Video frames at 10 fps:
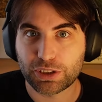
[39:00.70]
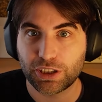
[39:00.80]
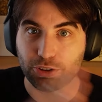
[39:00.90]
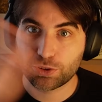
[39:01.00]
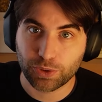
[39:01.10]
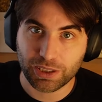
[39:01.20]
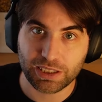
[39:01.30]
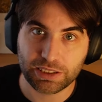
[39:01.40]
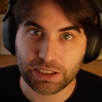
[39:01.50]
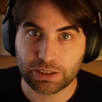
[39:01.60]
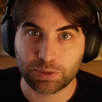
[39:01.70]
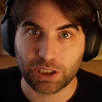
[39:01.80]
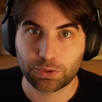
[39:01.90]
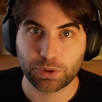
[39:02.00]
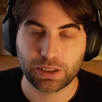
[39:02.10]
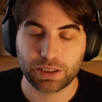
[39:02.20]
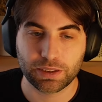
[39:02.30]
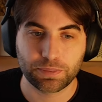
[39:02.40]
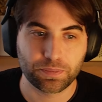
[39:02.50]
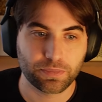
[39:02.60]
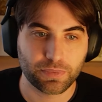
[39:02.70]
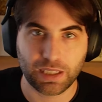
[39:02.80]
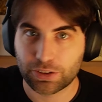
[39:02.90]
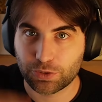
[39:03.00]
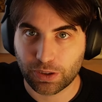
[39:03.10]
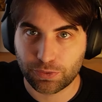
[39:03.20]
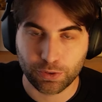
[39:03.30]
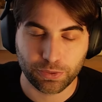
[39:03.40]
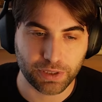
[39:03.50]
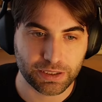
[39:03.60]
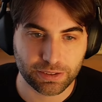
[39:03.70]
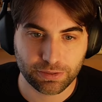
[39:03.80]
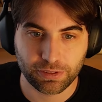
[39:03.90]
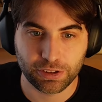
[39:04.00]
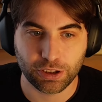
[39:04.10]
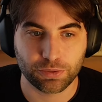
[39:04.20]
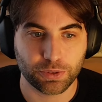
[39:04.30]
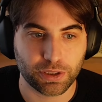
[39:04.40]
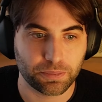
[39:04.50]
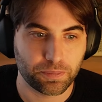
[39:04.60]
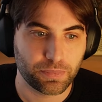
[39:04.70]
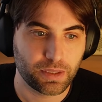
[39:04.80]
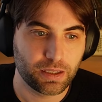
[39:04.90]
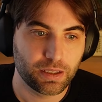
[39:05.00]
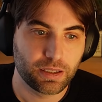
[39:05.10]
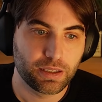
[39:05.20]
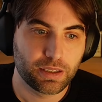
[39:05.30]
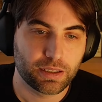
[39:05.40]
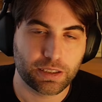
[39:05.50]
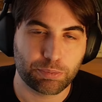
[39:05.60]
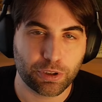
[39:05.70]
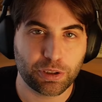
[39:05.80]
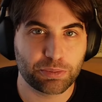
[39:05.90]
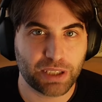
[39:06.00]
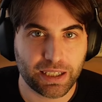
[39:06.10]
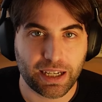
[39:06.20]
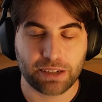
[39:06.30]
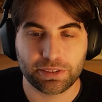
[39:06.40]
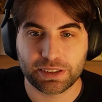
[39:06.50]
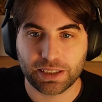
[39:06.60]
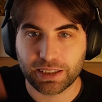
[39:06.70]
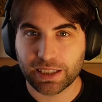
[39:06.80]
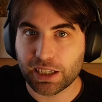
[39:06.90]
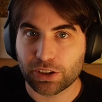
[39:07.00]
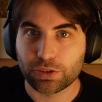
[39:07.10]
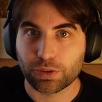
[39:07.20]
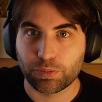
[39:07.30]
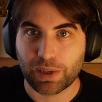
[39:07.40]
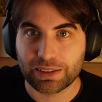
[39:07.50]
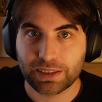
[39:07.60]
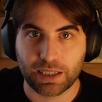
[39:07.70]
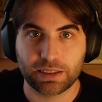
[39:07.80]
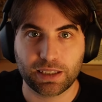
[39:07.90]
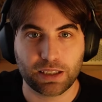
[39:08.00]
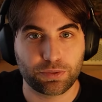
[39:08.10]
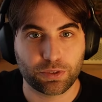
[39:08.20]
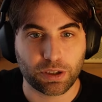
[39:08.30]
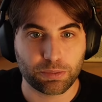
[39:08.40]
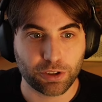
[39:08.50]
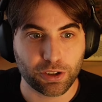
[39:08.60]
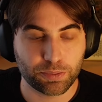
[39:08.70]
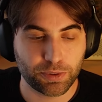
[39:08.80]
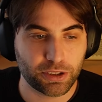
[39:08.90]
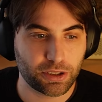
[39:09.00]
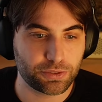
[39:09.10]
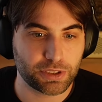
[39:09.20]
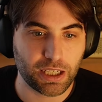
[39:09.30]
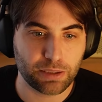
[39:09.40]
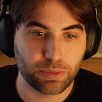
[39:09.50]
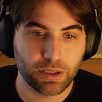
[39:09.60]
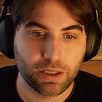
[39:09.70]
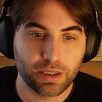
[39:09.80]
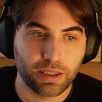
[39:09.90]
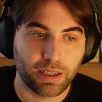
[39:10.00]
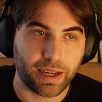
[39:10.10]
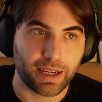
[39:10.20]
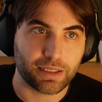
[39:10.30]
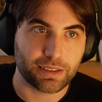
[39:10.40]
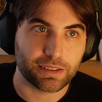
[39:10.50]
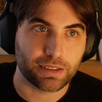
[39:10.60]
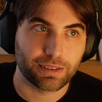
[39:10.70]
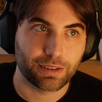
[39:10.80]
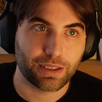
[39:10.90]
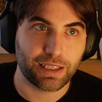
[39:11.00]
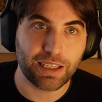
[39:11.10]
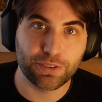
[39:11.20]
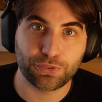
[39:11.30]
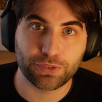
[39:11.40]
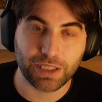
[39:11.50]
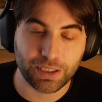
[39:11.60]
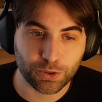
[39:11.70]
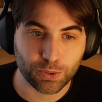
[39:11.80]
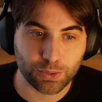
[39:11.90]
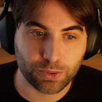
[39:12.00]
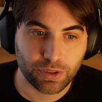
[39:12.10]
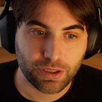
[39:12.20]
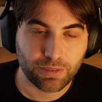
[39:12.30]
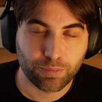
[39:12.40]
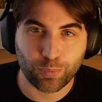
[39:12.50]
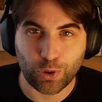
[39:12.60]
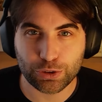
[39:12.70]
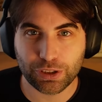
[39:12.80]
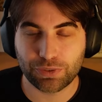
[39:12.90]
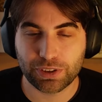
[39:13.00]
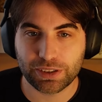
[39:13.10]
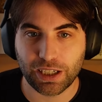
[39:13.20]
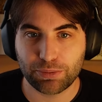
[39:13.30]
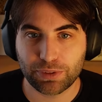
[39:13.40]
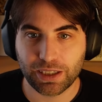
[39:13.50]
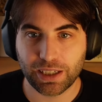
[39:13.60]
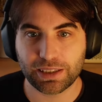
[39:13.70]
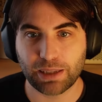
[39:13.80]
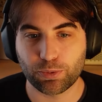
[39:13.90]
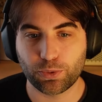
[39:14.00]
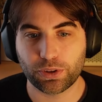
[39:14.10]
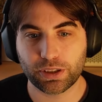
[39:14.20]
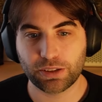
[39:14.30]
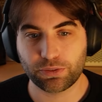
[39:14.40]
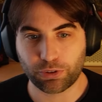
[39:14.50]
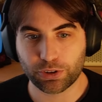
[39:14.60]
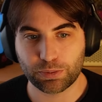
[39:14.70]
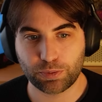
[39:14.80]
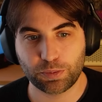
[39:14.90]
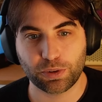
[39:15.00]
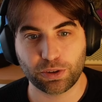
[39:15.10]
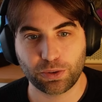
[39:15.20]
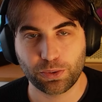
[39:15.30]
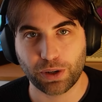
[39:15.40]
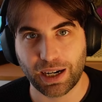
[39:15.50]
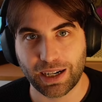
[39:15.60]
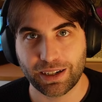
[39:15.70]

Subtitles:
to an engine very quickly, like to a full-fledged software. The problem they have is that they cannot maintain that for a long period of time. And if they do, most of the time they end up working for the people who are